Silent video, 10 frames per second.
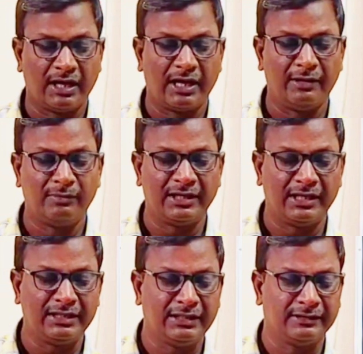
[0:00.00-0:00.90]
I am
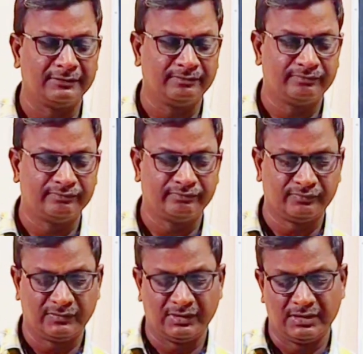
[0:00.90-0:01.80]
taking
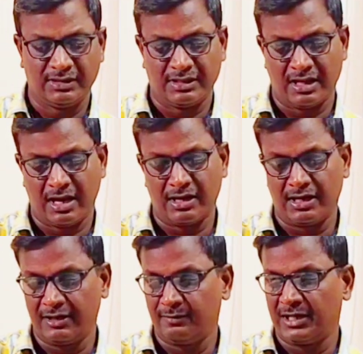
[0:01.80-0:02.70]

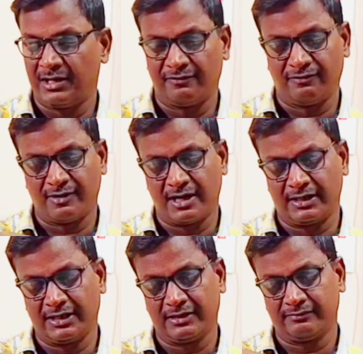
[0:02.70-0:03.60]
100 ml of
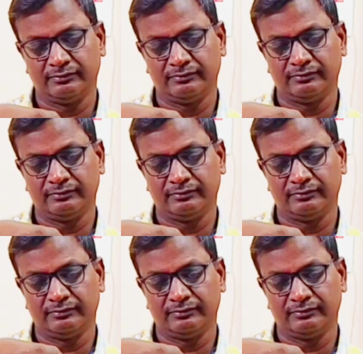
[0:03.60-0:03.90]
water.